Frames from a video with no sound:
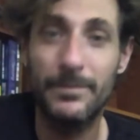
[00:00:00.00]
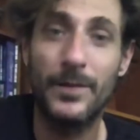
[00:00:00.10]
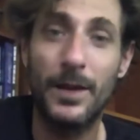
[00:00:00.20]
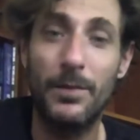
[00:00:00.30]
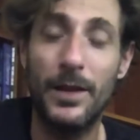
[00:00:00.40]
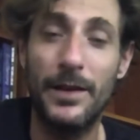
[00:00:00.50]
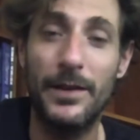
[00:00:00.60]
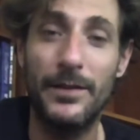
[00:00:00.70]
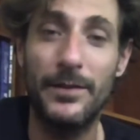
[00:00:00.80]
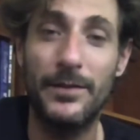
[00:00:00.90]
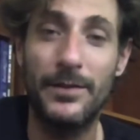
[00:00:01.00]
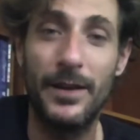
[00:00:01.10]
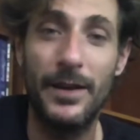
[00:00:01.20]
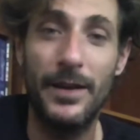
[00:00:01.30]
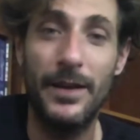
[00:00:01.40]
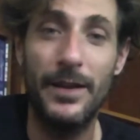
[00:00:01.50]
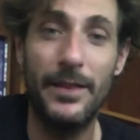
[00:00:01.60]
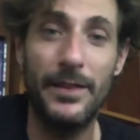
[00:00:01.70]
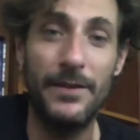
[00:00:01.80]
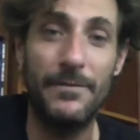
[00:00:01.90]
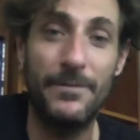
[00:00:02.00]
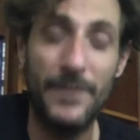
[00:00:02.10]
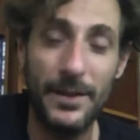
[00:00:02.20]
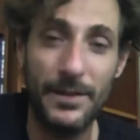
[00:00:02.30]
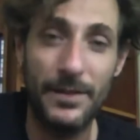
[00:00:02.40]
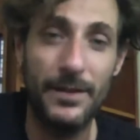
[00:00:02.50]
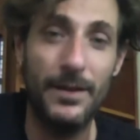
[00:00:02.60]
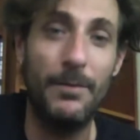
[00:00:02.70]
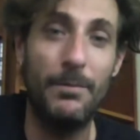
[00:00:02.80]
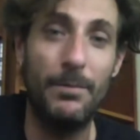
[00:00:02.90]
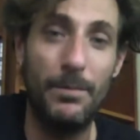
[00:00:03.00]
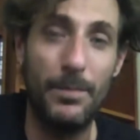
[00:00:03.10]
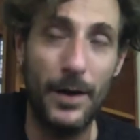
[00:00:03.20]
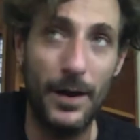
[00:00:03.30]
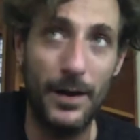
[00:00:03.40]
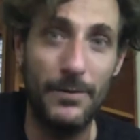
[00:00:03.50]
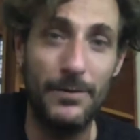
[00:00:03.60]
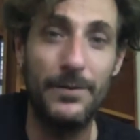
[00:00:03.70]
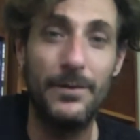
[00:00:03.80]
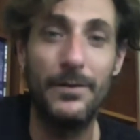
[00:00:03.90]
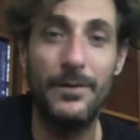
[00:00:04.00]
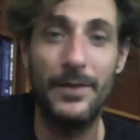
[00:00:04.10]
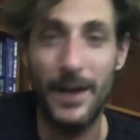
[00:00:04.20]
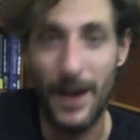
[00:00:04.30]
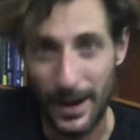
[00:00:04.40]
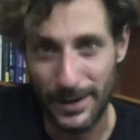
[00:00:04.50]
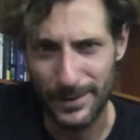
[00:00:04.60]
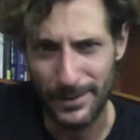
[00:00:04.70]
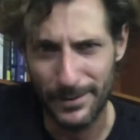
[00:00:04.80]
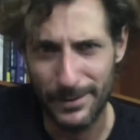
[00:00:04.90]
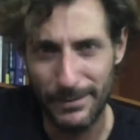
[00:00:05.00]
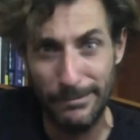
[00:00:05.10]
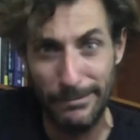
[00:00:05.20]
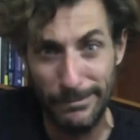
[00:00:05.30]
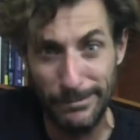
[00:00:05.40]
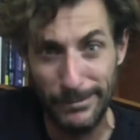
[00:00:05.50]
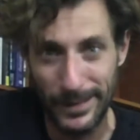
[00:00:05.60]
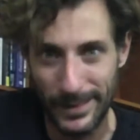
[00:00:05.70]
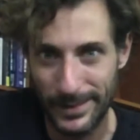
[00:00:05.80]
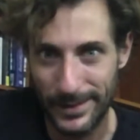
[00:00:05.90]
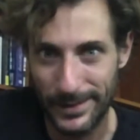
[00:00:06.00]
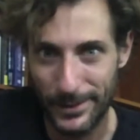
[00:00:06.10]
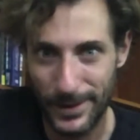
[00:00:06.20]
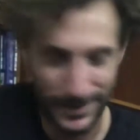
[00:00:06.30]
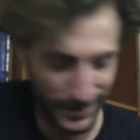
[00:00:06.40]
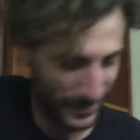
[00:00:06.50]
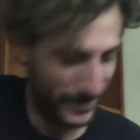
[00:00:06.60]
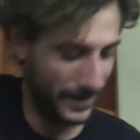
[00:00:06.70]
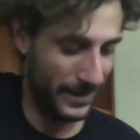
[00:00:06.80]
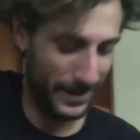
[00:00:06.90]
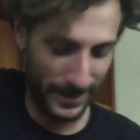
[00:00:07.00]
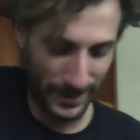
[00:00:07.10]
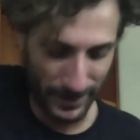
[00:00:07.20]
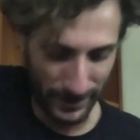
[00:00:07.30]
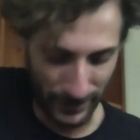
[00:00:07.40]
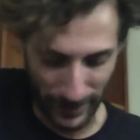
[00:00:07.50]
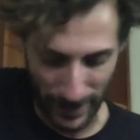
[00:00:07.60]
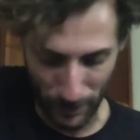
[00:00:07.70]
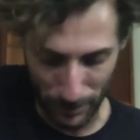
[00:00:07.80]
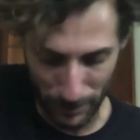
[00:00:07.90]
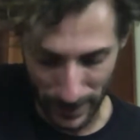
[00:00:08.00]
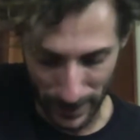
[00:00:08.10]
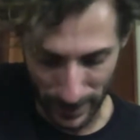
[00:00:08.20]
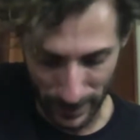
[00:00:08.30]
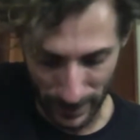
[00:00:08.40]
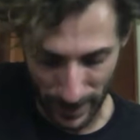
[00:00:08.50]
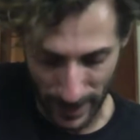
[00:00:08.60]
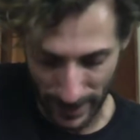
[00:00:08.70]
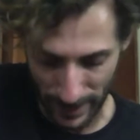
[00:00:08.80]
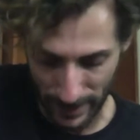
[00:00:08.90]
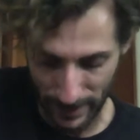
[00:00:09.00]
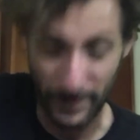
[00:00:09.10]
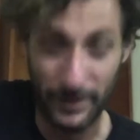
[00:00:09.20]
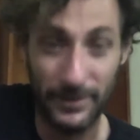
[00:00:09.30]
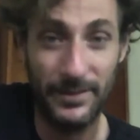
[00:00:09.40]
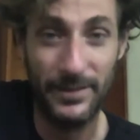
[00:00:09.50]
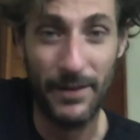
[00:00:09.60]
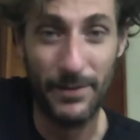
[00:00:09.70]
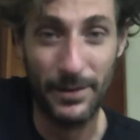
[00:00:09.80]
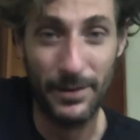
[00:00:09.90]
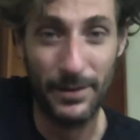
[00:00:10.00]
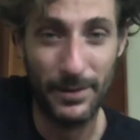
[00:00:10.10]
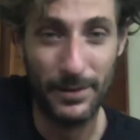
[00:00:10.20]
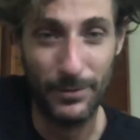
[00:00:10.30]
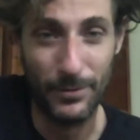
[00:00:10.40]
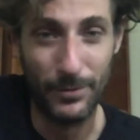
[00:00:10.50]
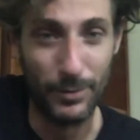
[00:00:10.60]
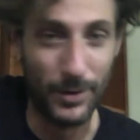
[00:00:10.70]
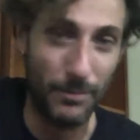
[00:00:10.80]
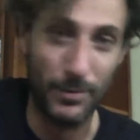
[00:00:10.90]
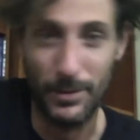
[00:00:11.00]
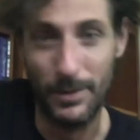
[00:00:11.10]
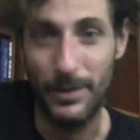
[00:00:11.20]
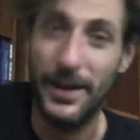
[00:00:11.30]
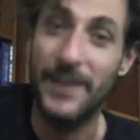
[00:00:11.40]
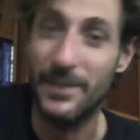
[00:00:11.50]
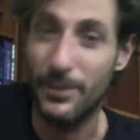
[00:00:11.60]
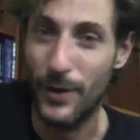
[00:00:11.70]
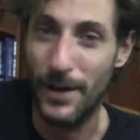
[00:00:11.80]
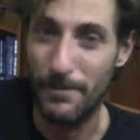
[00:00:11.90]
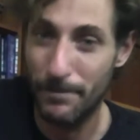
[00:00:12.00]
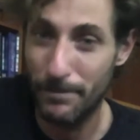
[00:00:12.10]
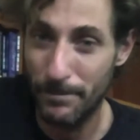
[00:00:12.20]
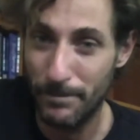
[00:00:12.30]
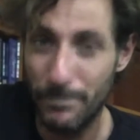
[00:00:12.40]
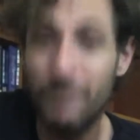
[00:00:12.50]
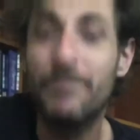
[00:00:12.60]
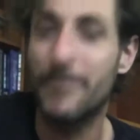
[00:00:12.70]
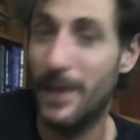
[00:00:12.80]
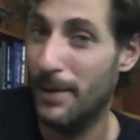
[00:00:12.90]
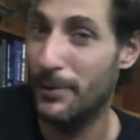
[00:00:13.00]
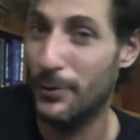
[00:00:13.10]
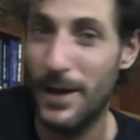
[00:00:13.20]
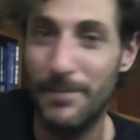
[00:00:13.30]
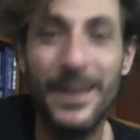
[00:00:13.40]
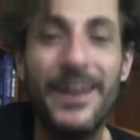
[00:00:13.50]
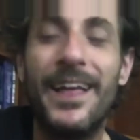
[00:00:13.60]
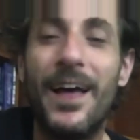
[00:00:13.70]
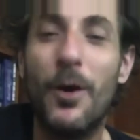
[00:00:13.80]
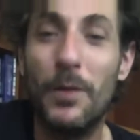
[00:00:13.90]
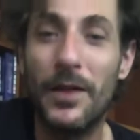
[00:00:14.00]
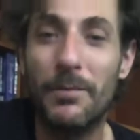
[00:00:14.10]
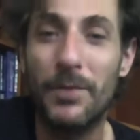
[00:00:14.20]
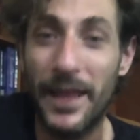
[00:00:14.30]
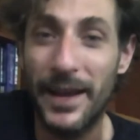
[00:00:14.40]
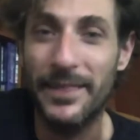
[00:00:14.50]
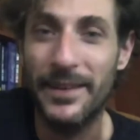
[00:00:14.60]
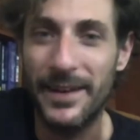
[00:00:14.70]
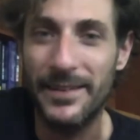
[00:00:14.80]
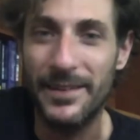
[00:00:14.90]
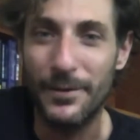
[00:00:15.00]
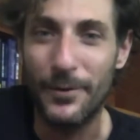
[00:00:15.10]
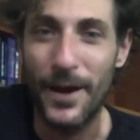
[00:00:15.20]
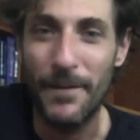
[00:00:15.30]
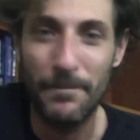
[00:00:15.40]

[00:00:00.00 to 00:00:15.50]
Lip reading: plays the 5th above the octave. I think that's right. So that would be like the 7th fret, 19th fret. I was right. That would be like playing the 19th fret.